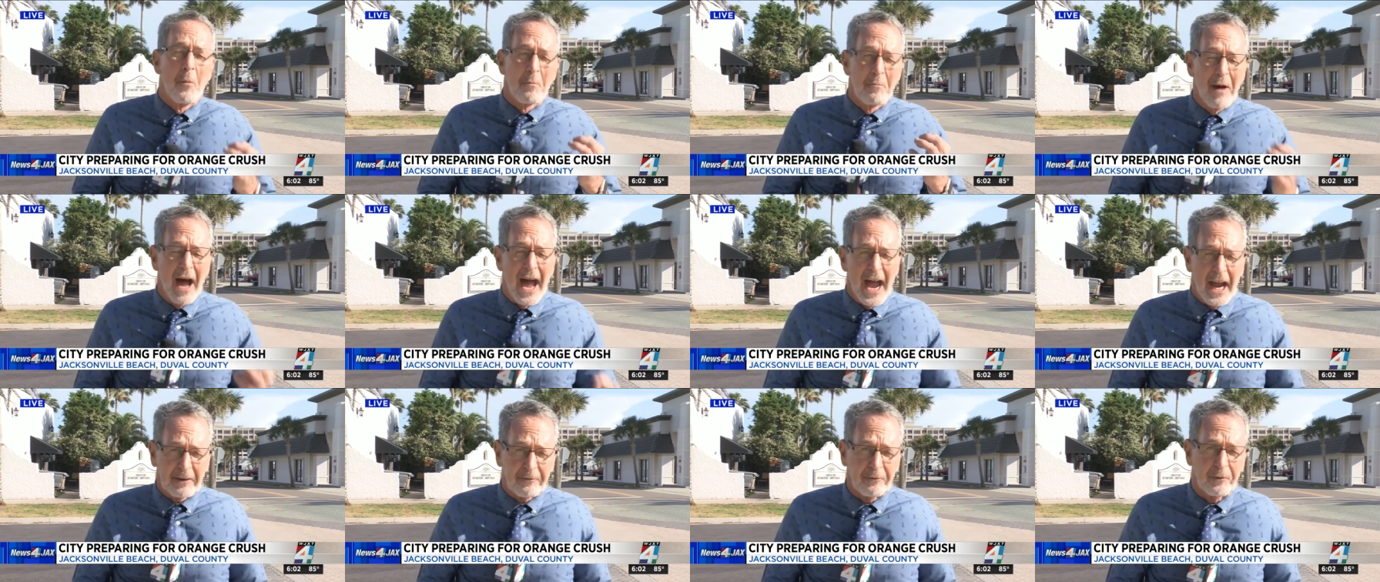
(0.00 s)

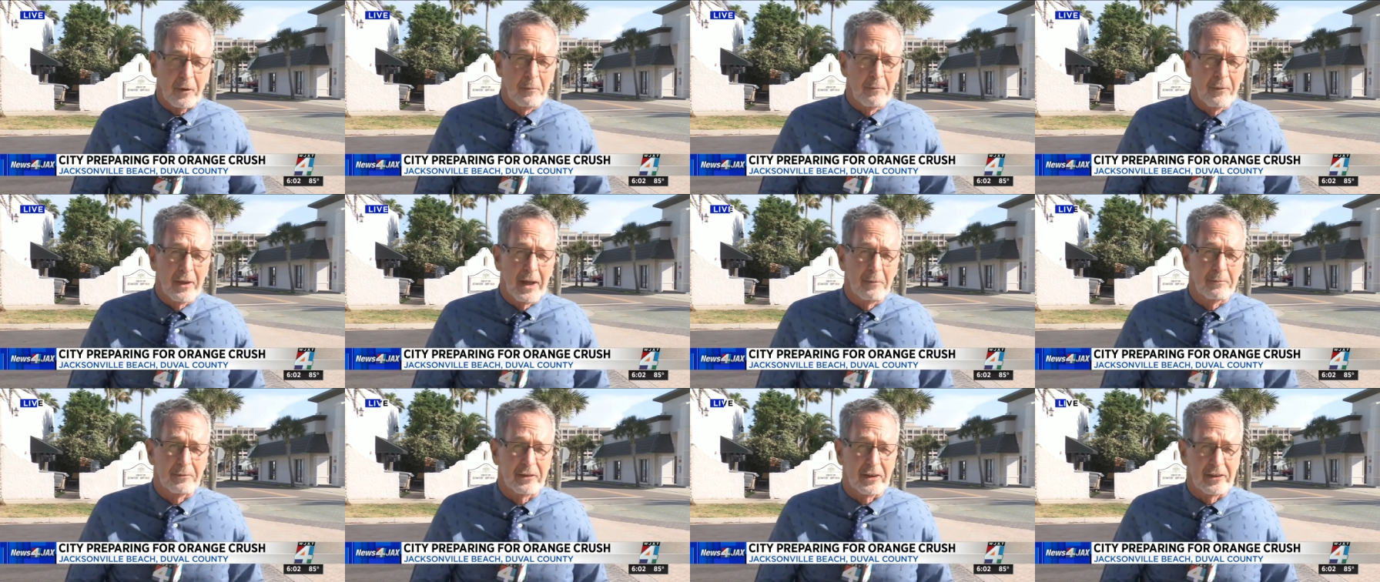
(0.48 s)
back from
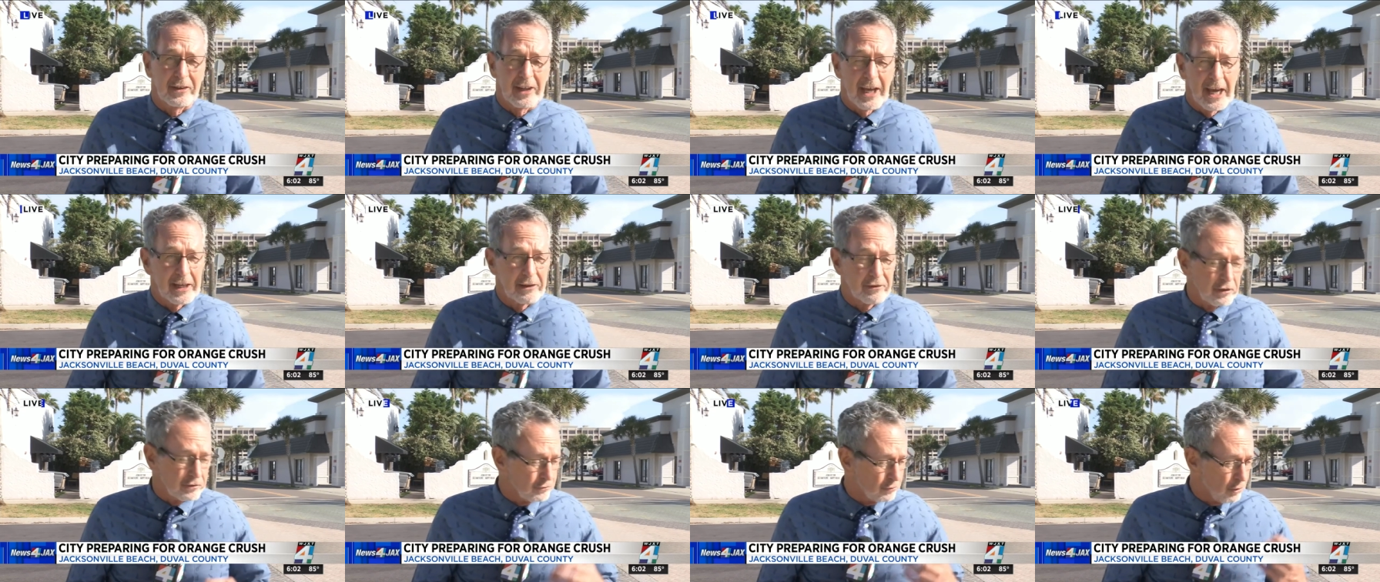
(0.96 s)
them
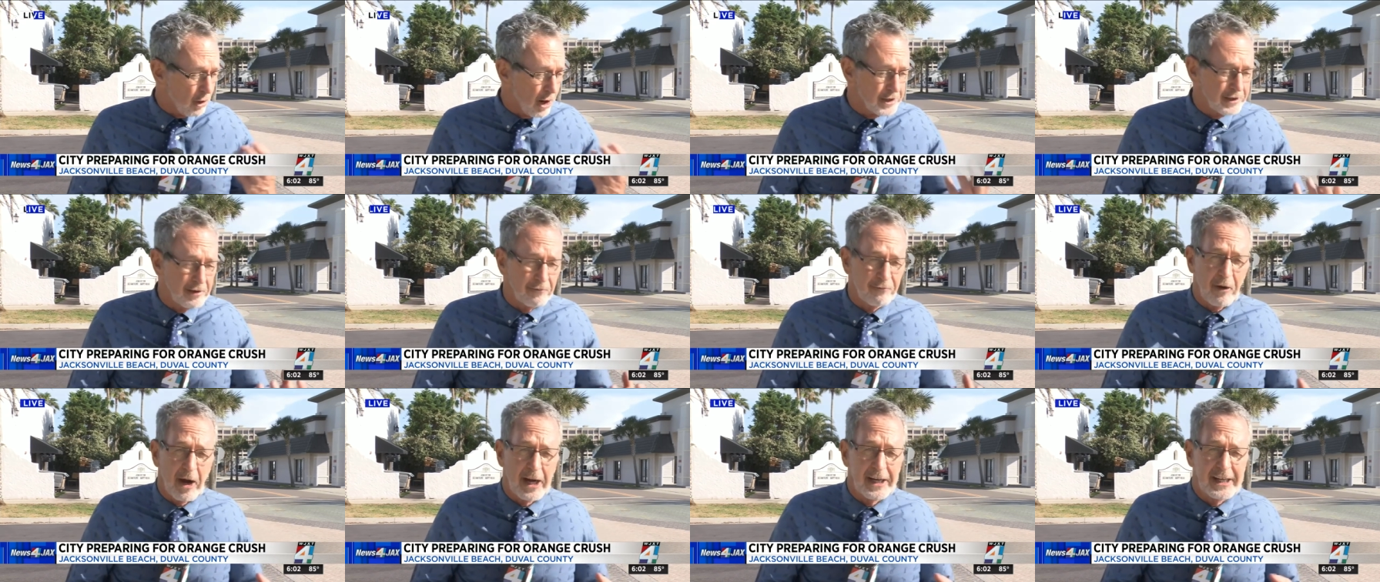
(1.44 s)
today, just trying
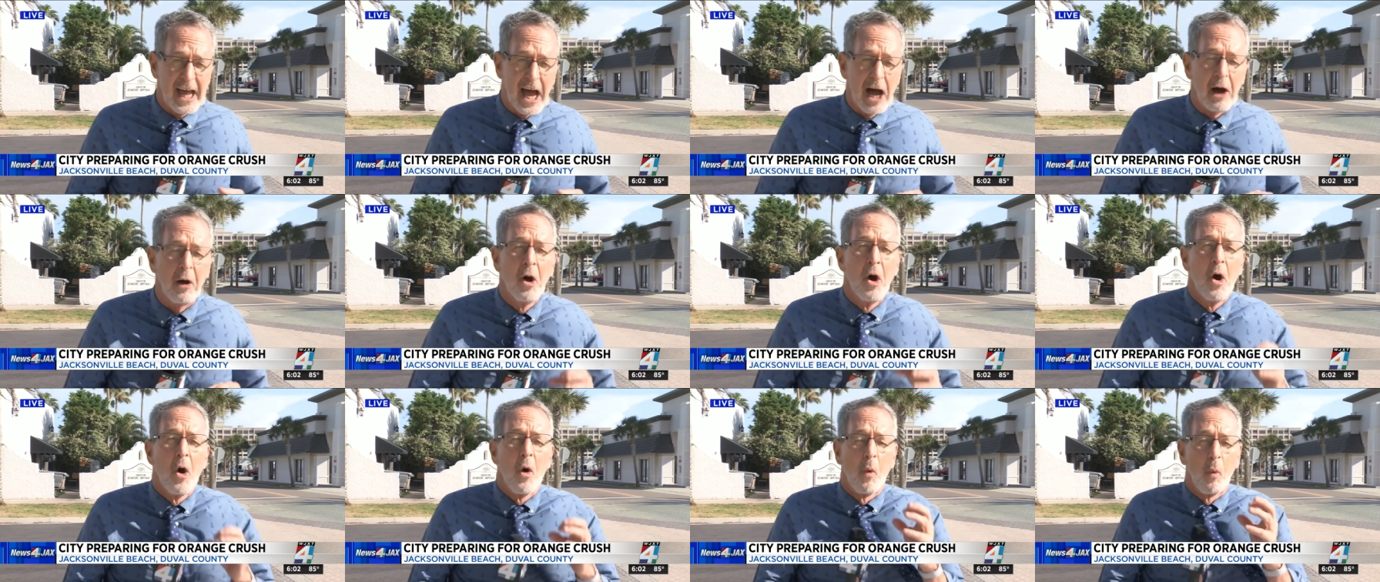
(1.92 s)
to find out